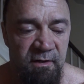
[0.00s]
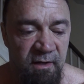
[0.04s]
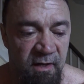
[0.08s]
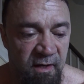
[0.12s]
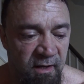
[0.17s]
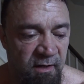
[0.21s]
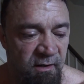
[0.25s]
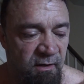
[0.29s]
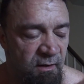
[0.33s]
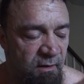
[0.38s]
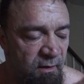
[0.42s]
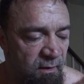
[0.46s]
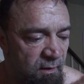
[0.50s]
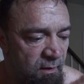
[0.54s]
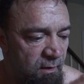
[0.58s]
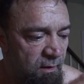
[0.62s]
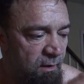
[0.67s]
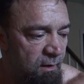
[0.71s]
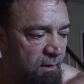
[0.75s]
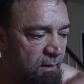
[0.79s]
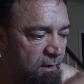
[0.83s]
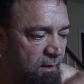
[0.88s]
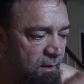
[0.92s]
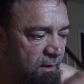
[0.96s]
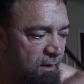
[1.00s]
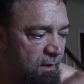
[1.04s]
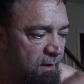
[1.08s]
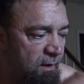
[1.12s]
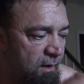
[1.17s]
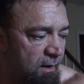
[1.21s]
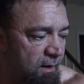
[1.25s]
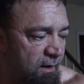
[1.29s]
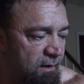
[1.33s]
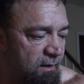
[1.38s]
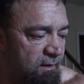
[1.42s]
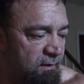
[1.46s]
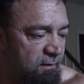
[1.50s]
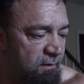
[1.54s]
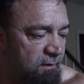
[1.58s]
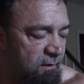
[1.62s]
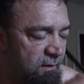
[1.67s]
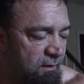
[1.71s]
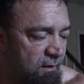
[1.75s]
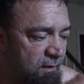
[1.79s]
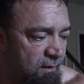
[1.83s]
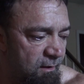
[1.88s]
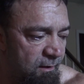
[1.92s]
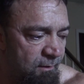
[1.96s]
day, and
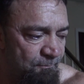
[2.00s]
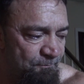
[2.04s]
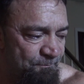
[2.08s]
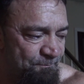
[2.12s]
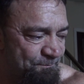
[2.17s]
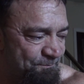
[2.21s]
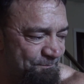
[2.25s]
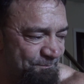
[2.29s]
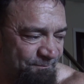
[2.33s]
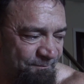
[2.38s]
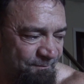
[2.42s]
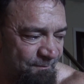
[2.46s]
um,